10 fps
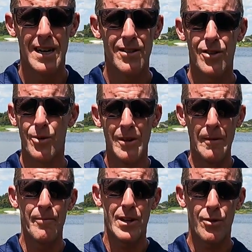So
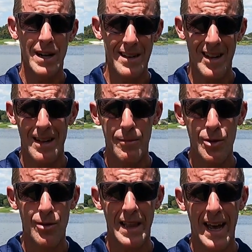great time
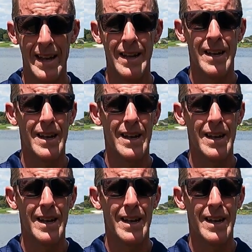doing that.